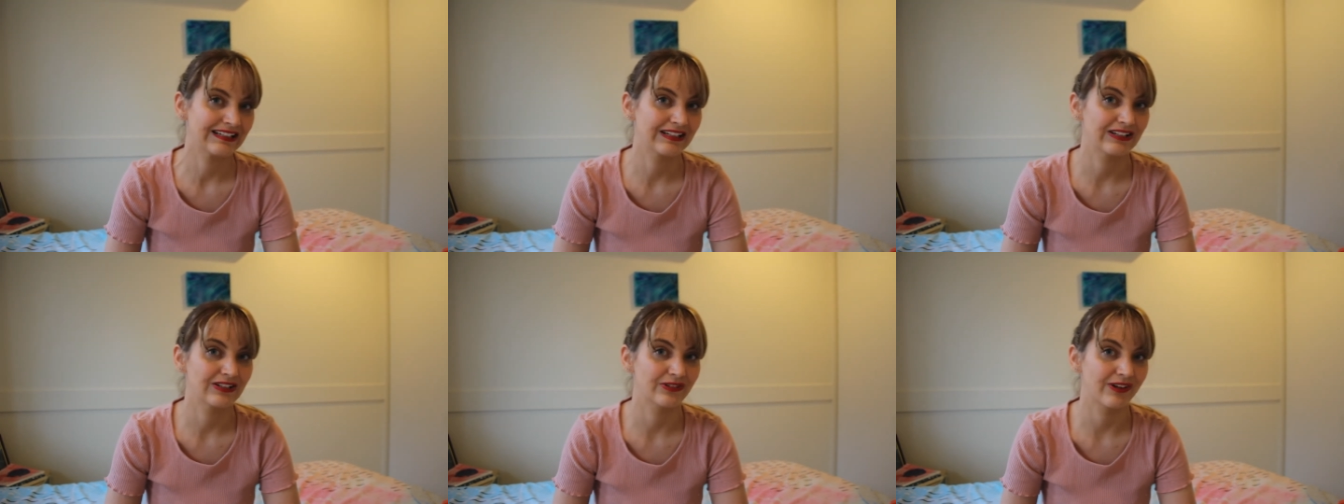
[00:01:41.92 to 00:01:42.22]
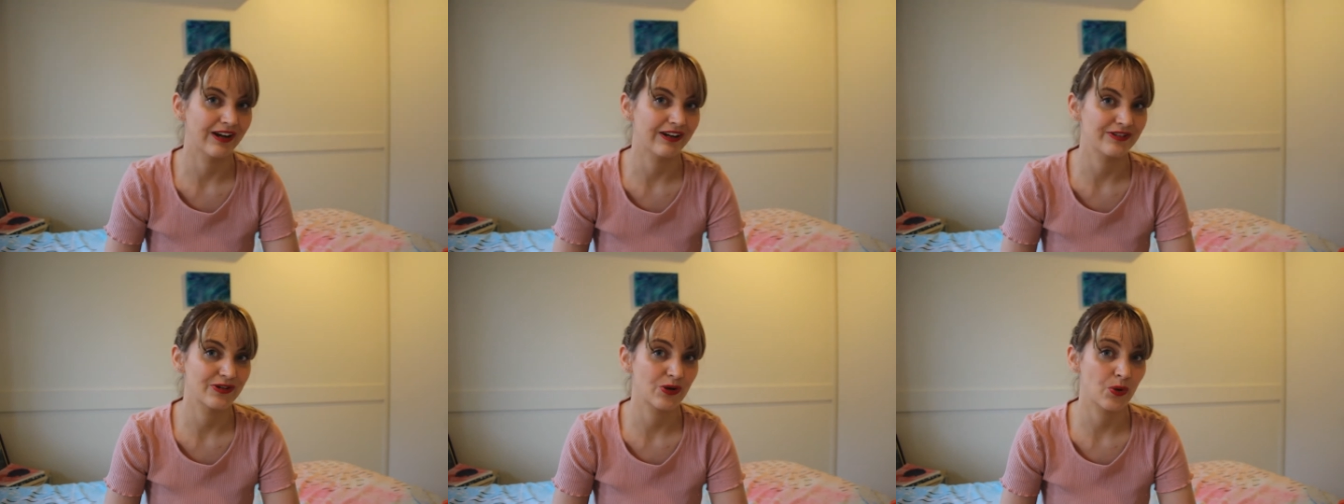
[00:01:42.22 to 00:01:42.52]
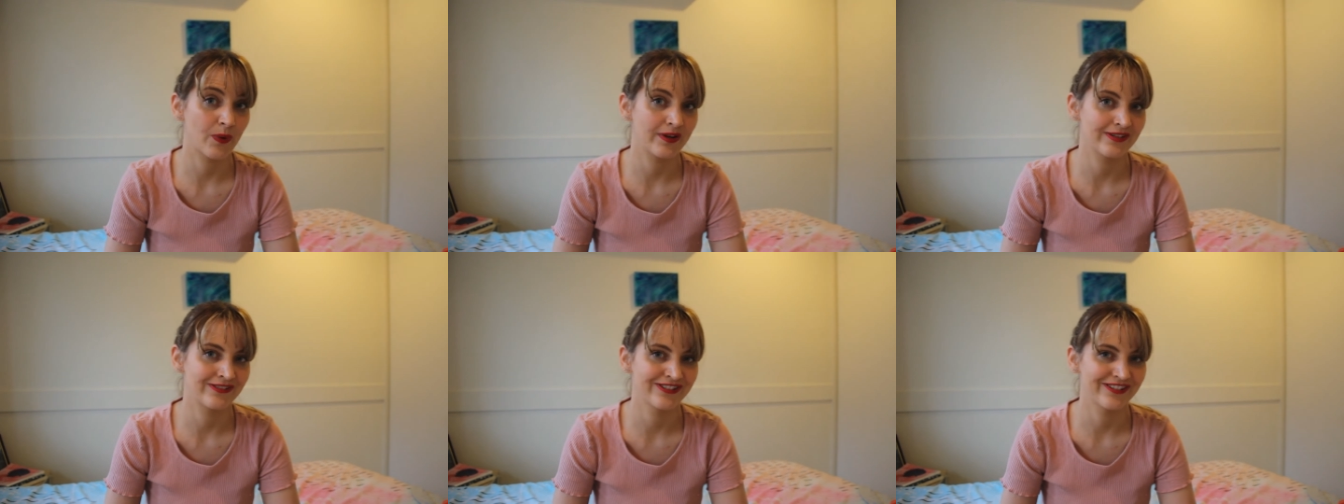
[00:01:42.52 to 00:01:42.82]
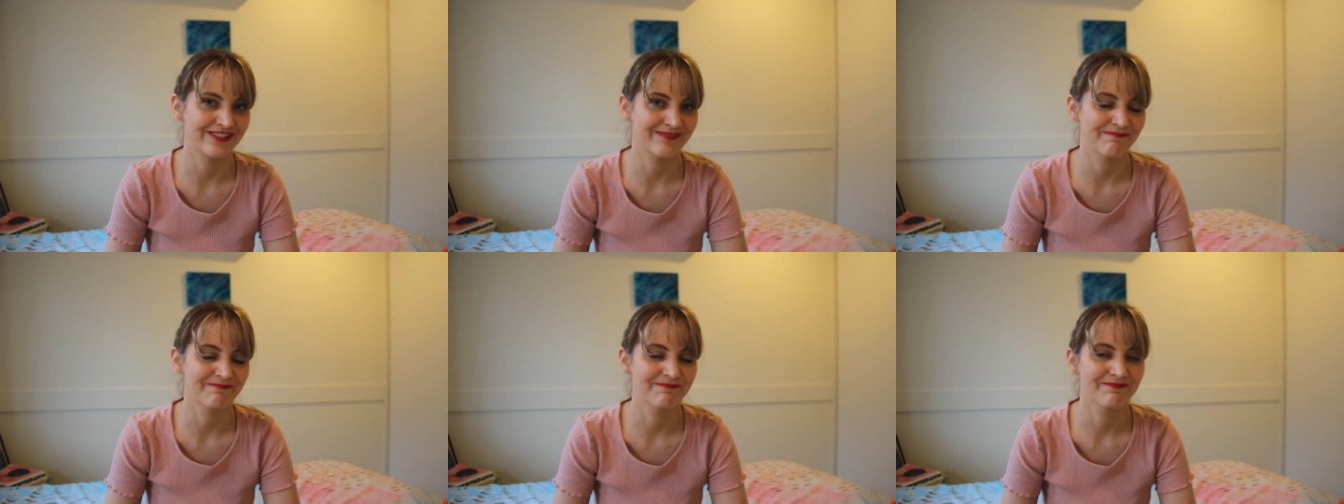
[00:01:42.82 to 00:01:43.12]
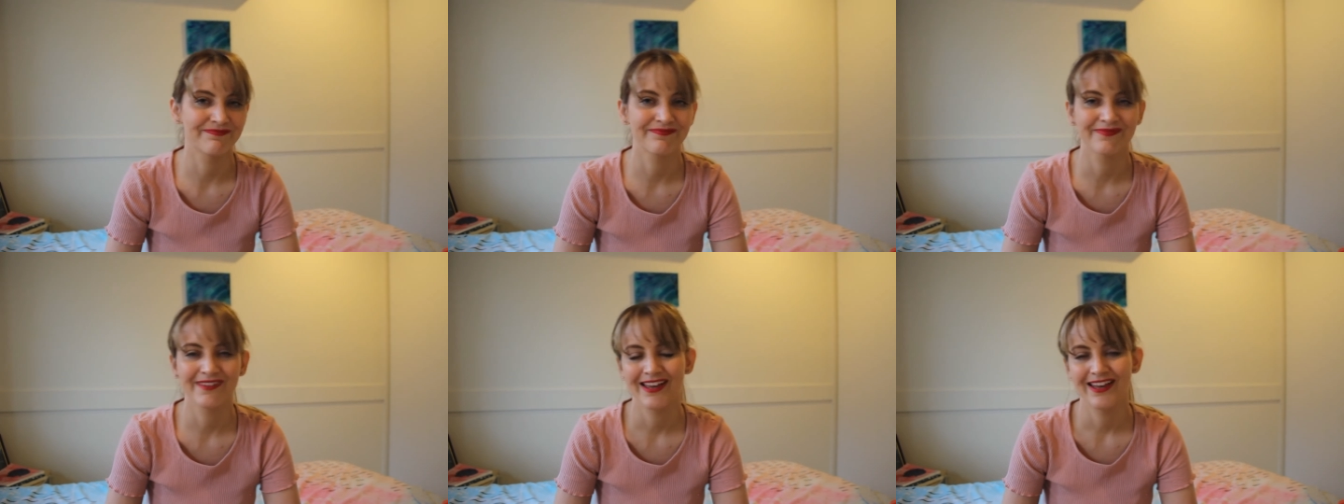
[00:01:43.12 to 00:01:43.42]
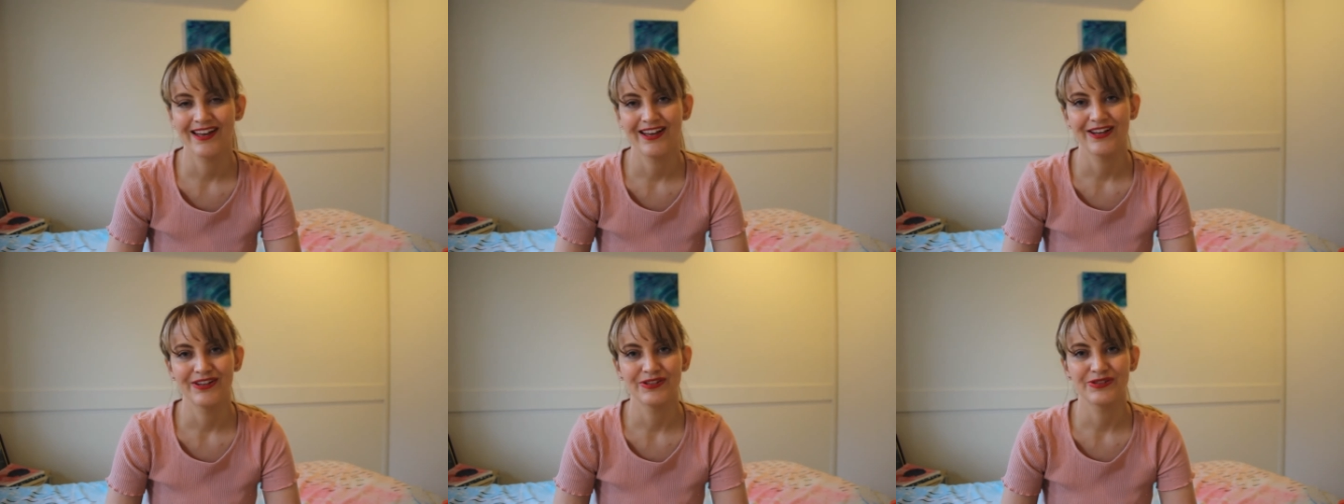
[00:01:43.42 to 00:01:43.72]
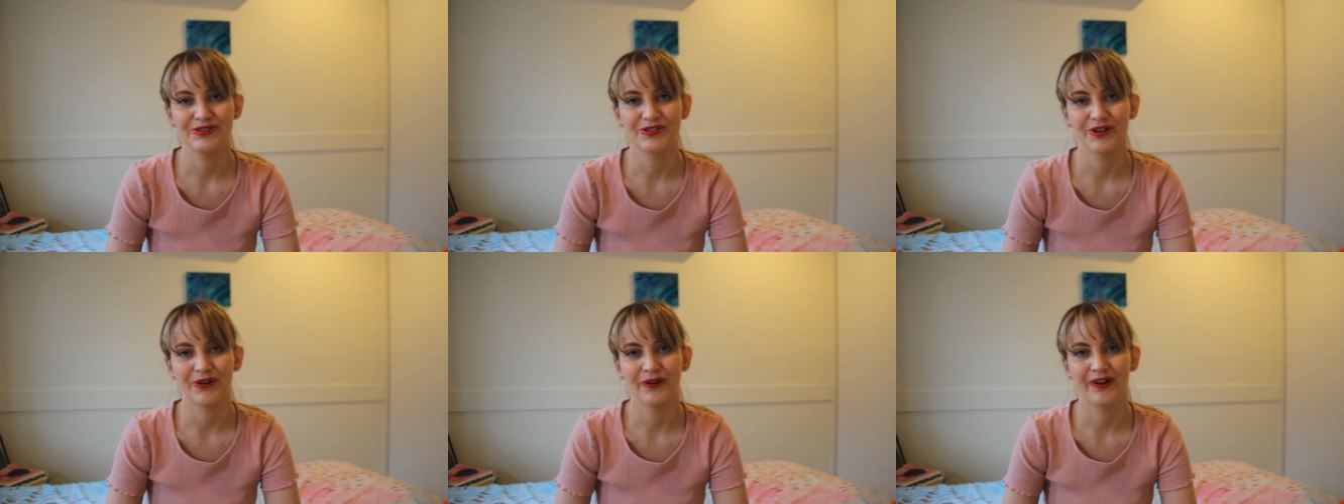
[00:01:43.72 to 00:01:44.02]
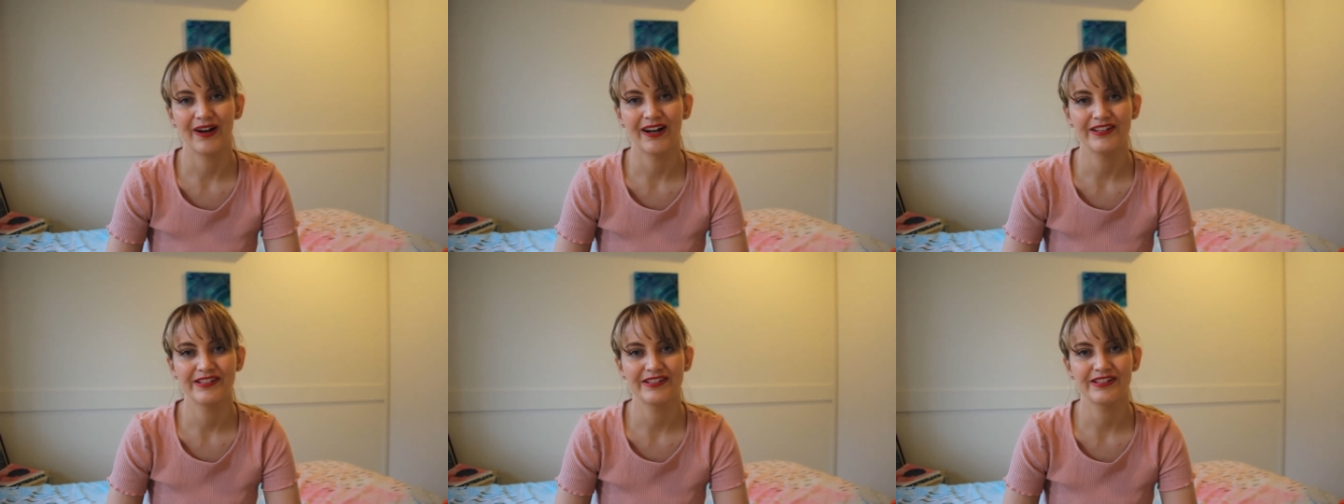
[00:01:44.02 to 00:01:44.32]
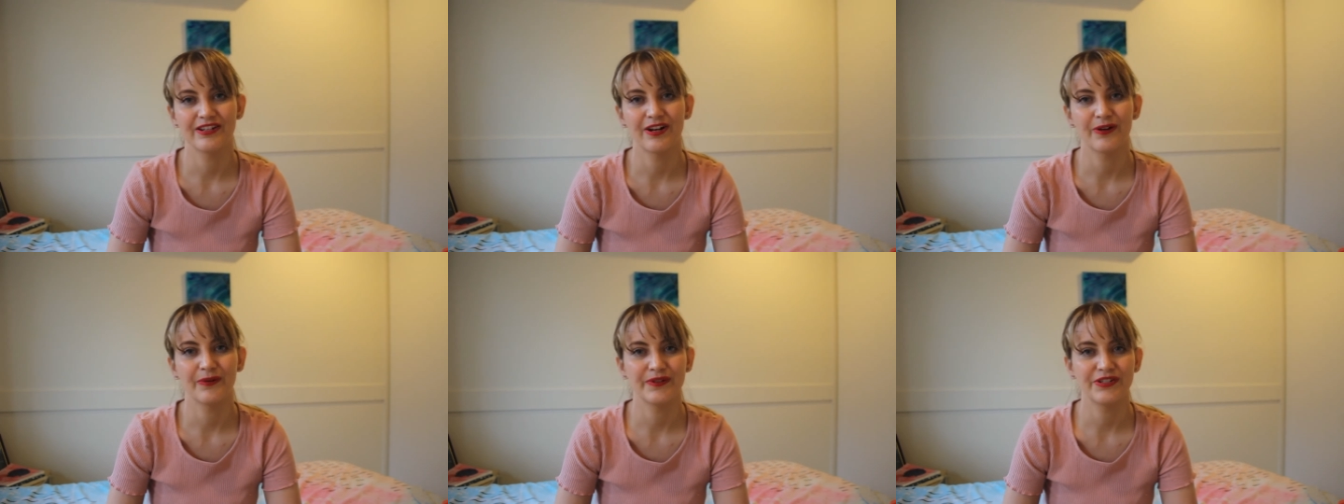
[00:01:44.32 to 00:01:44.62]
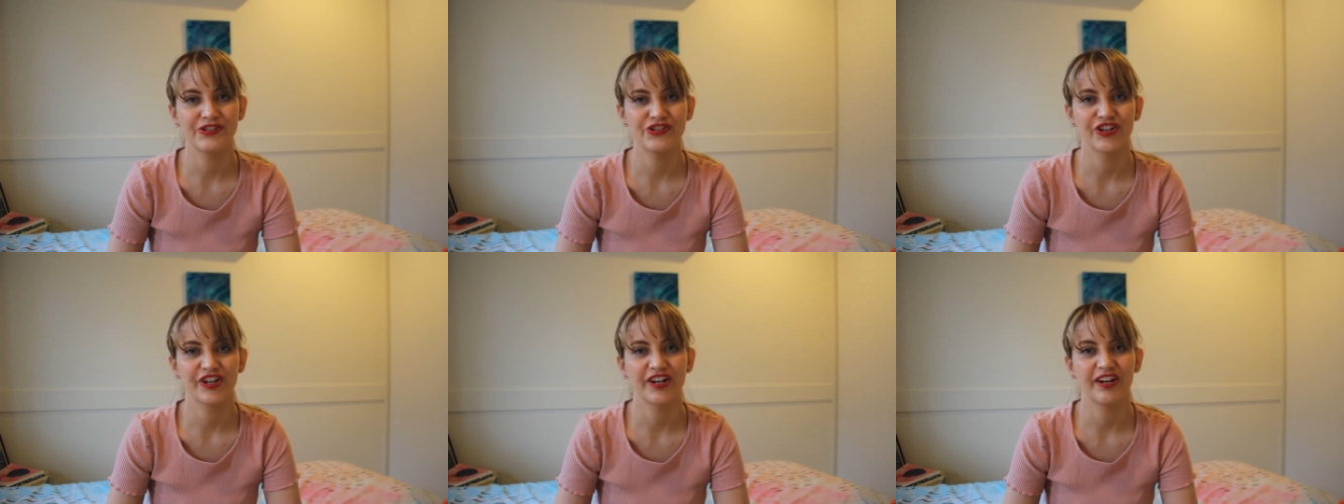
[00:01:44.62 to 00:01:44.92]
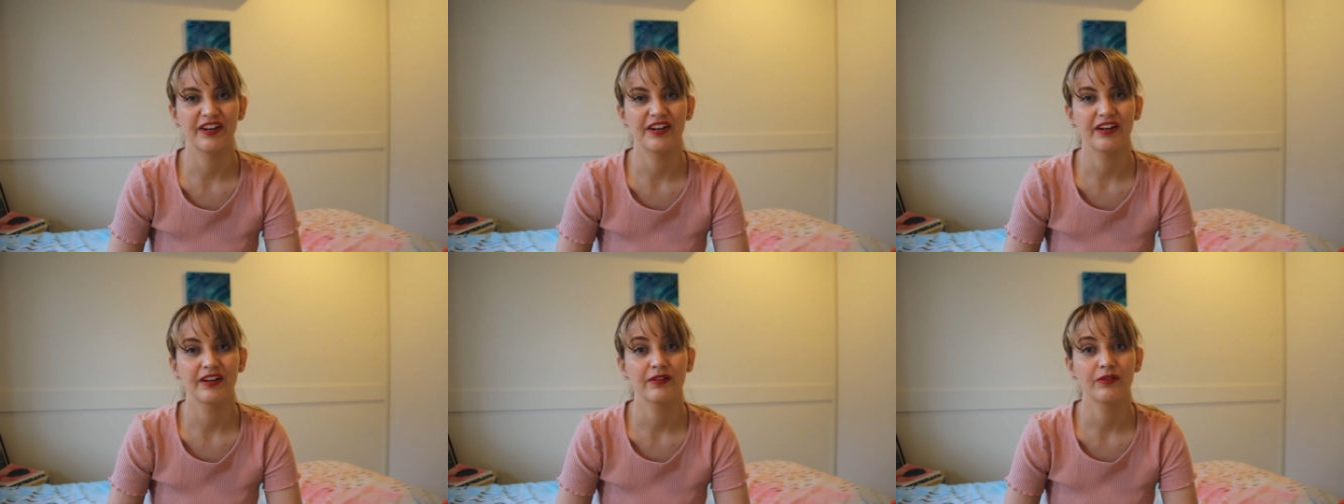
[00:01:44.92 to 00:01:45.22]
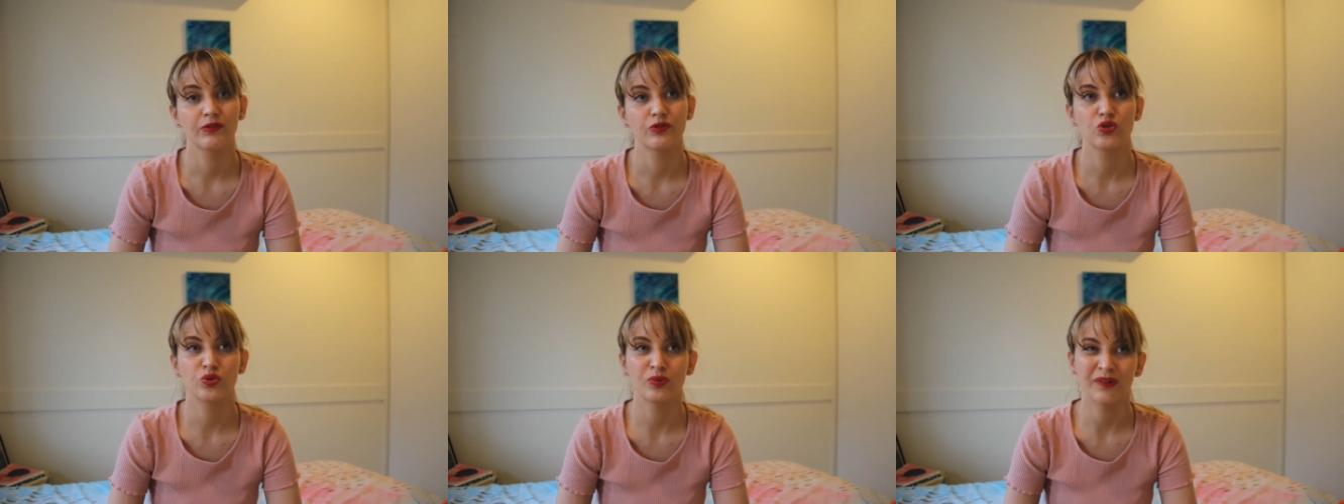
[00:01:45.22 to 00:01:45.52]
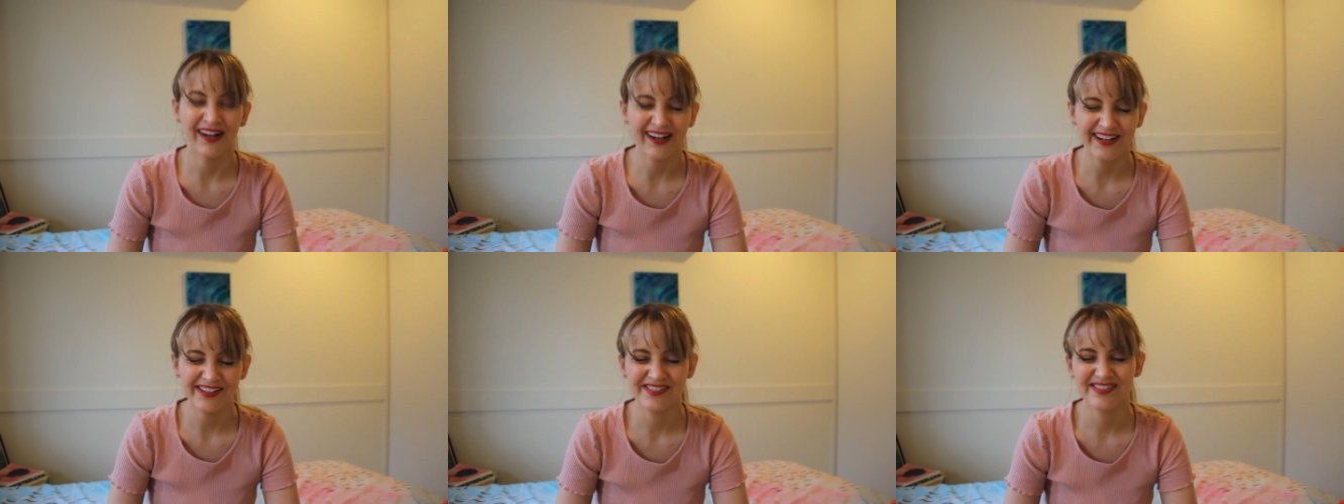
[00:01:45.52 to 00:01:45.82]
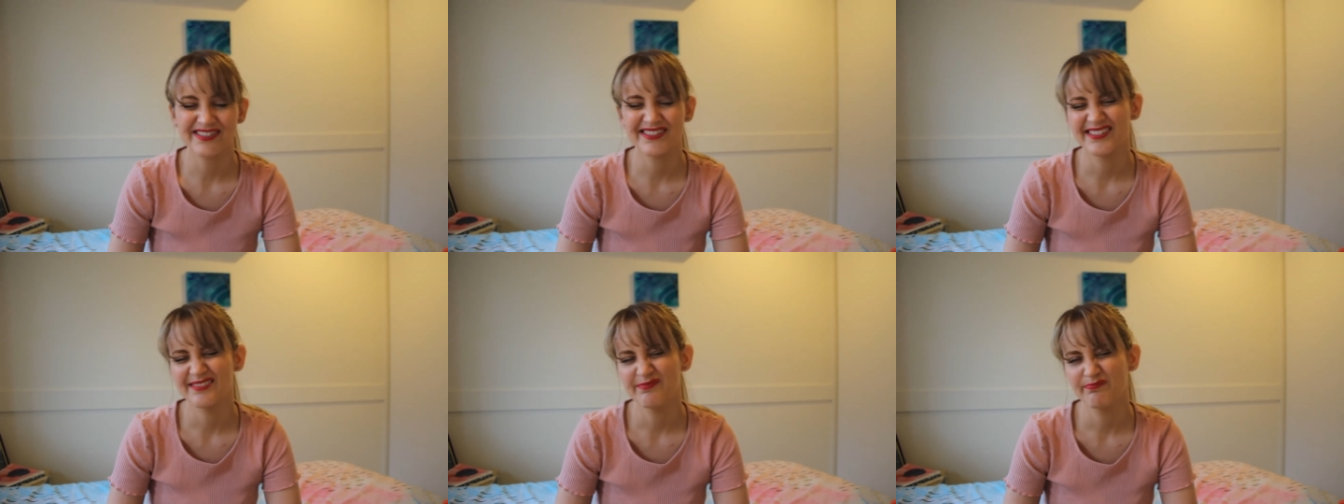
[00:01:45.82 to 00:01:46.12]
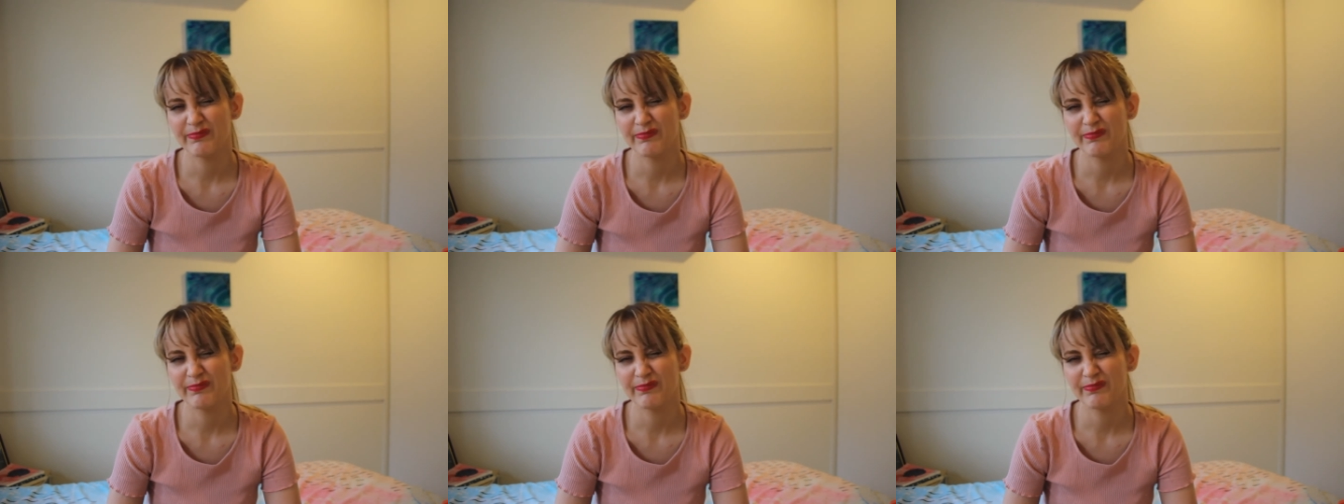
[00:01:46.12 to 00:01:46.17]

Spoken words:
Great question. So I did ONG twice,